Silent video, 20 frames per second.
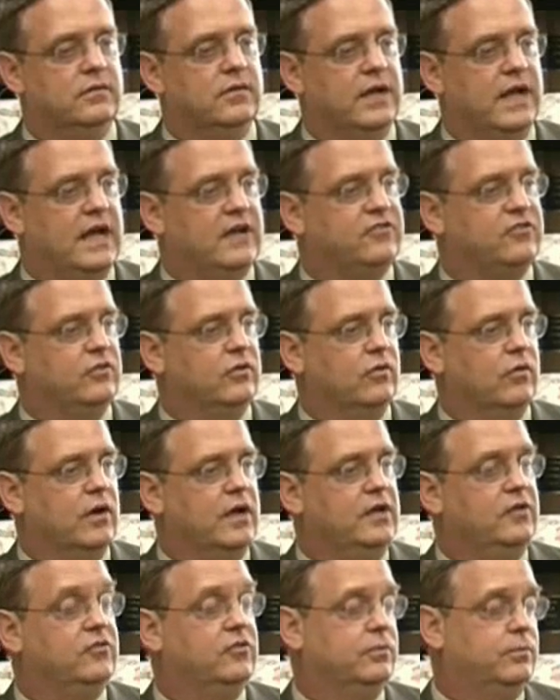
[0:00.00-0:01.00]
The National
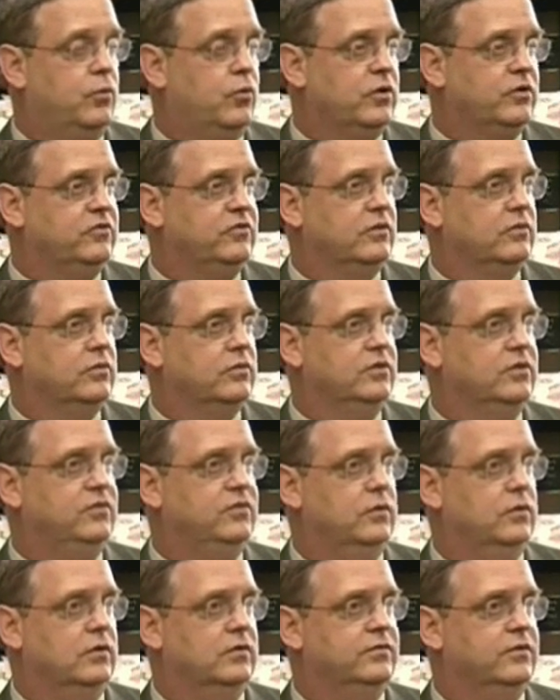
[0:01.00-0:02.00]
Grange supports increased
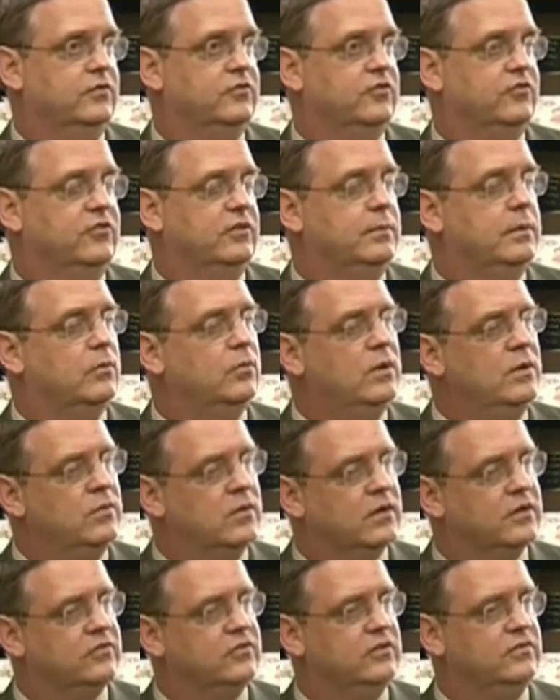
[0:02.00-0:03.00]
fuel efficiency, but we
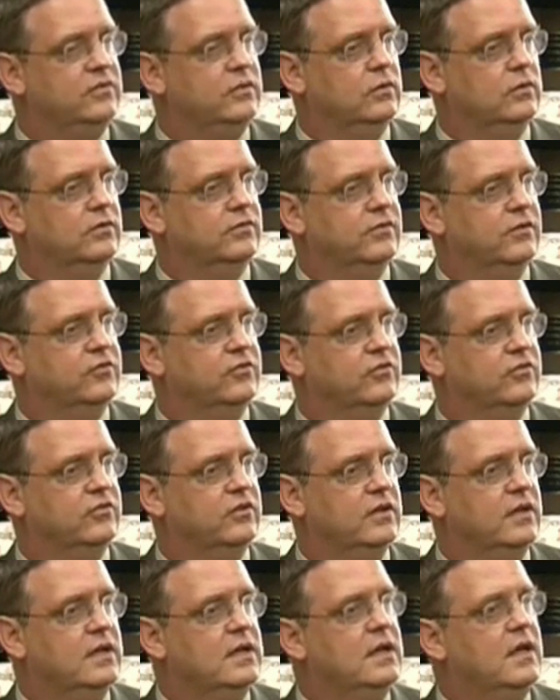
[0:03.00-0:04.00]
want to see fuel
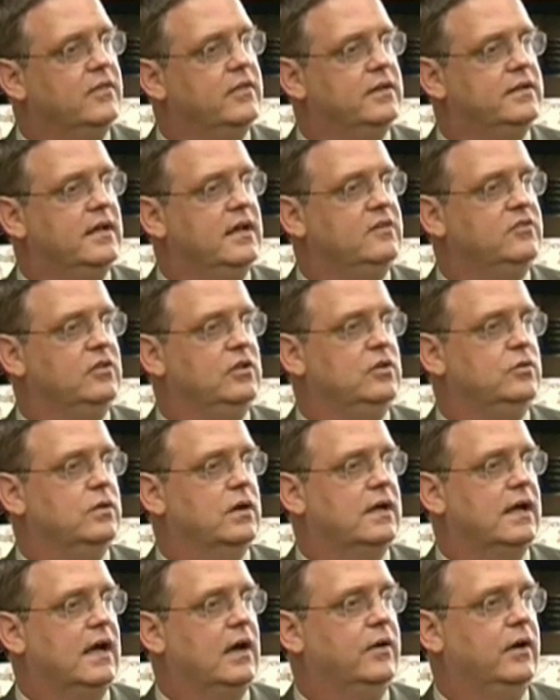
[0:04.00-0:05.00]
efficiency that takes
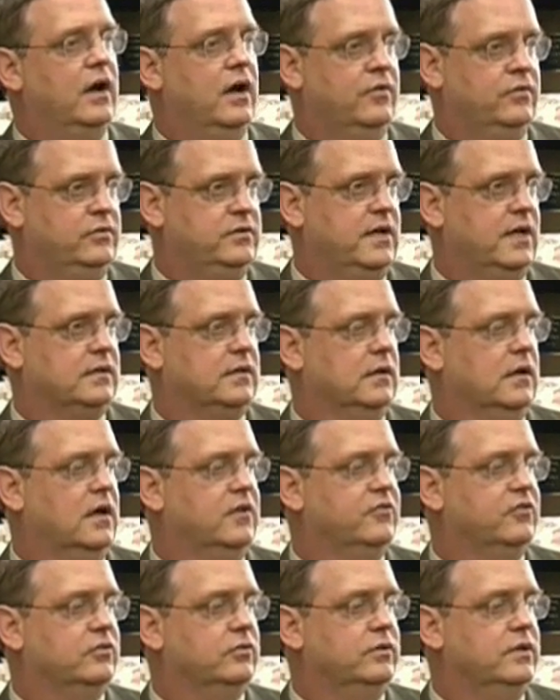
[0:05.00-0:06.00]
into account other
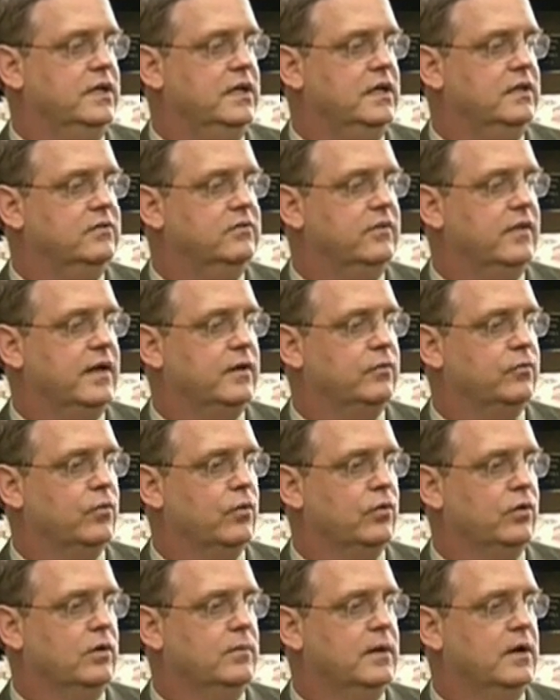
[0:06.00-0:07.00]
technological needs that
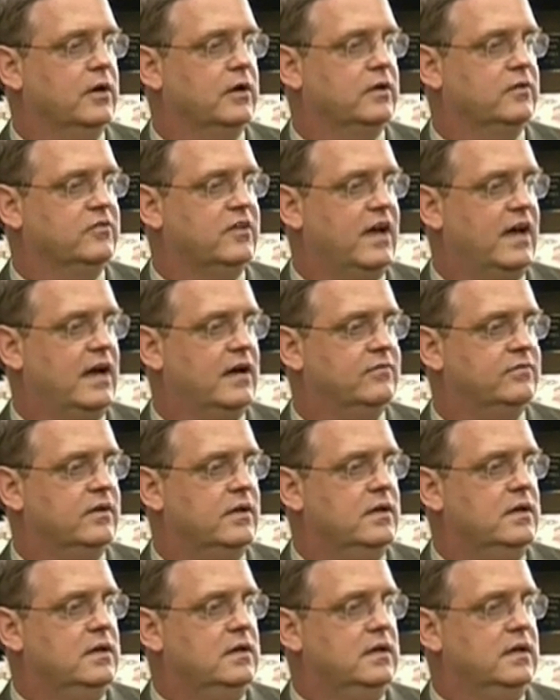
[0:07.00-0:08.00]
rural Americans have,
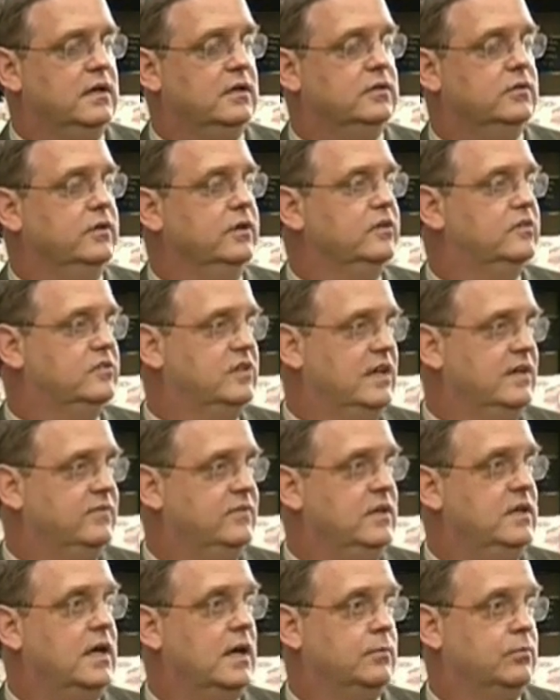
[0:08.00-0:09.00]
including
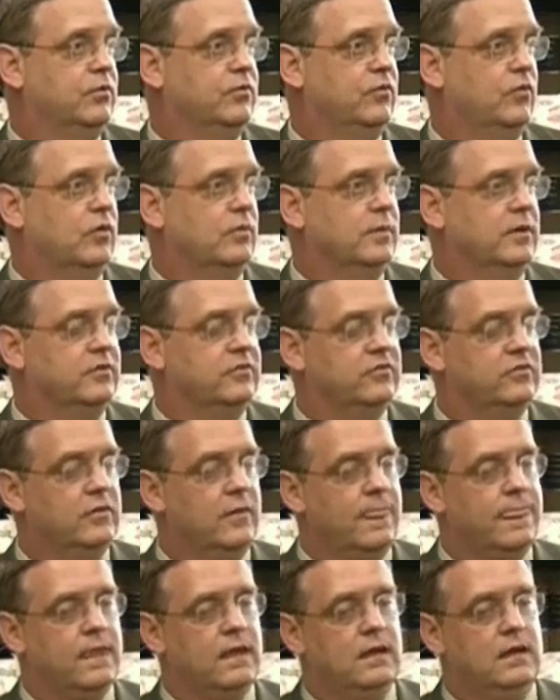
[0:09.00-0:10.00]
safety and performance.
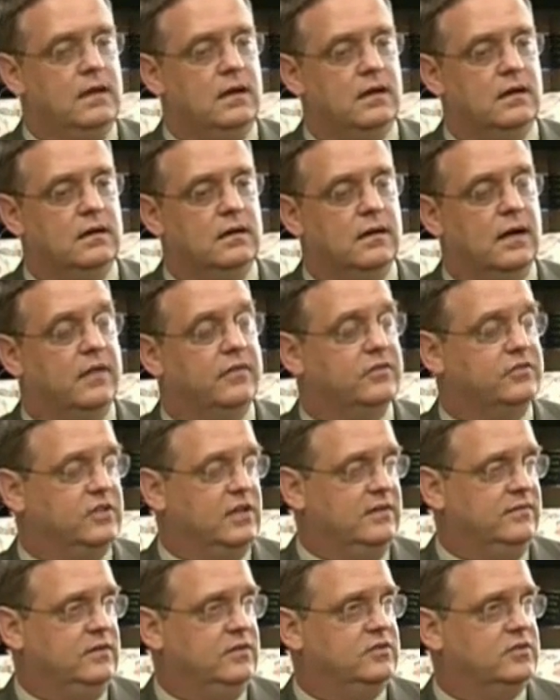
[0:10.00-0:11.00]
On the
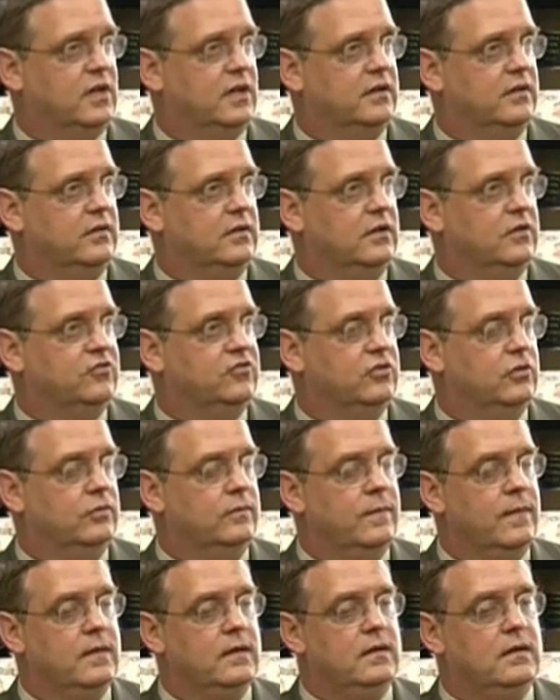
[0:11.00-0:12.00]
safety side of the issue,
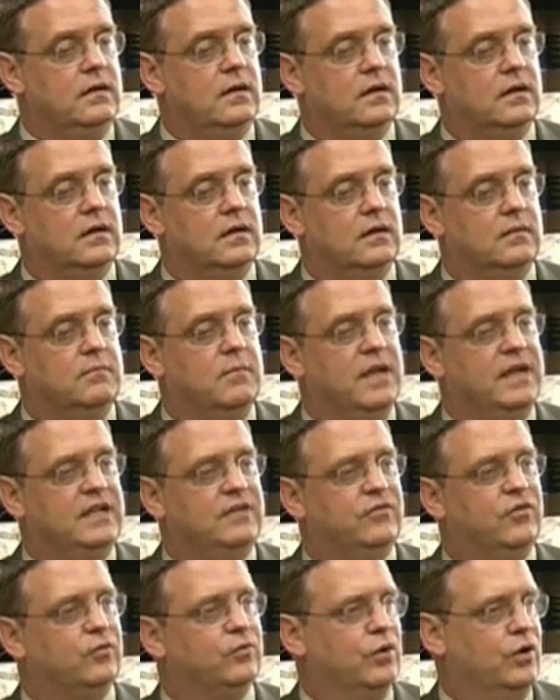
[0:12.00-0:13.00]

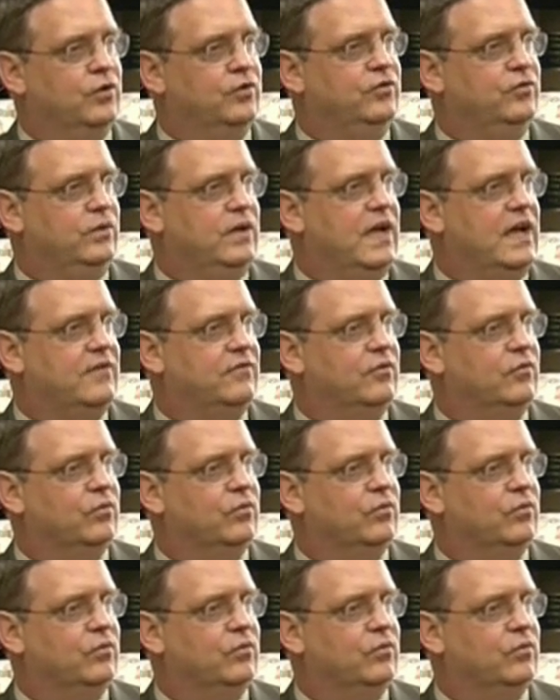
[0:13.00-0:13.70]
many of the roads we have